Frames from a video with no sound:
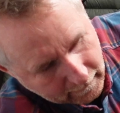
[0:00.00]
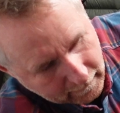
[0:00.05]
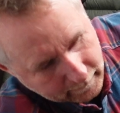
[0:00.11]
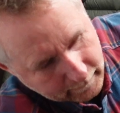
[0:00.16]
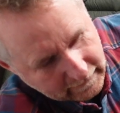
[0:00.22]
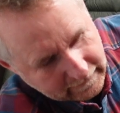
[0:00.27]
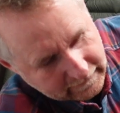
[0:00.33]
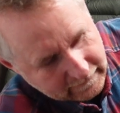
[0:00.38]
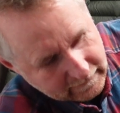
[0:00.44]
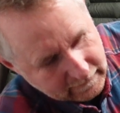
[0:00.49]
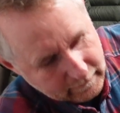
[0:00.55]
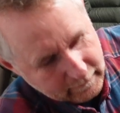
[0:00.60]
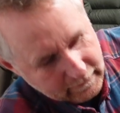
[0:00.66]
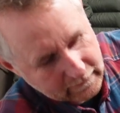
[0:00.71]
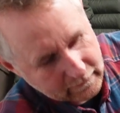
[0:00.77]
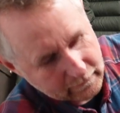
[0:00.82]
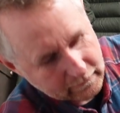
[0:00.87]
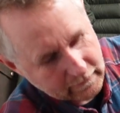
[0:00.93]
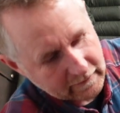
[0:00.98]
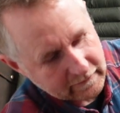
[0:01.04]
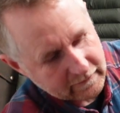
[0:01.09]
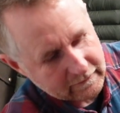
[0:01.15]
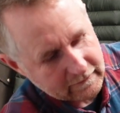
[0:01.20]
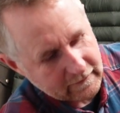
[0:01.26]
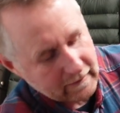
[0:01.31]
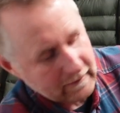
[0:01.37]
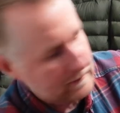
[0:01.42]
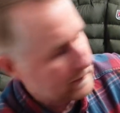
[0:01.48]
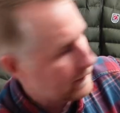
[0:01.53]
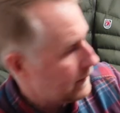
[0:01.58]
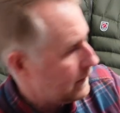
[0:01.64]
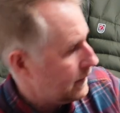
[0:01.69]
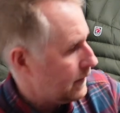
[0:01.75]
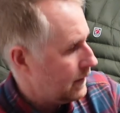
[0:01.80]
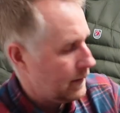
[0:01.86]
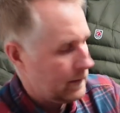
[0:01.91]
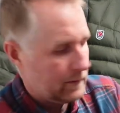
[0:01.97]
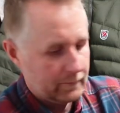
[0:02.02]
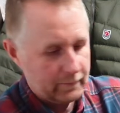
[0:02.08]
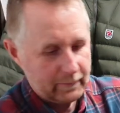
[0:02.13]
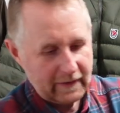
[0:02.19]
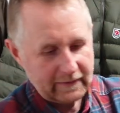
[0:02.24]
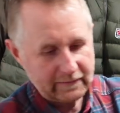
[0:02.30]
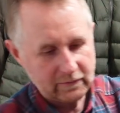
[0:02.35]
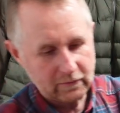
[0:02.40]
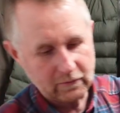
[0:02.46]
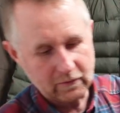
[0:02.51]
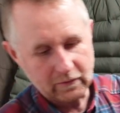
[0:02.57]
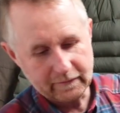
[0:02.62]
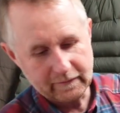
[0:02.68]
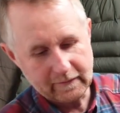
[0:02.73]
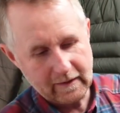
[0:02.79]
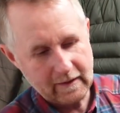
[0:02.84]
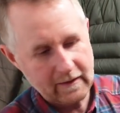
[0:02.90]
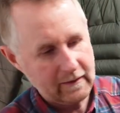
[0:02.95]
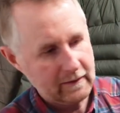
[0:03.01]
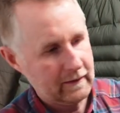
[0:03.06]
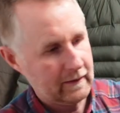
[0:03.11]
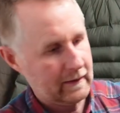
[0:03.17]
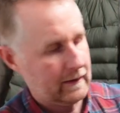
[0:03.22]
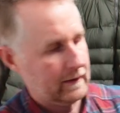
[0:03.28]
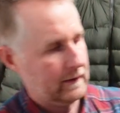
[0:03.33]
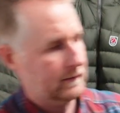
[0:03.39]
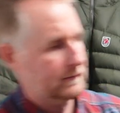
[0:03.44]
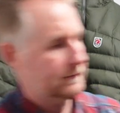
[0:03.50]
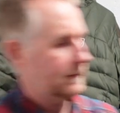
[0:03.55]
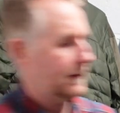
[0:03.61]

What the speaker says: Meet in the middle, and like I say, padlock on there and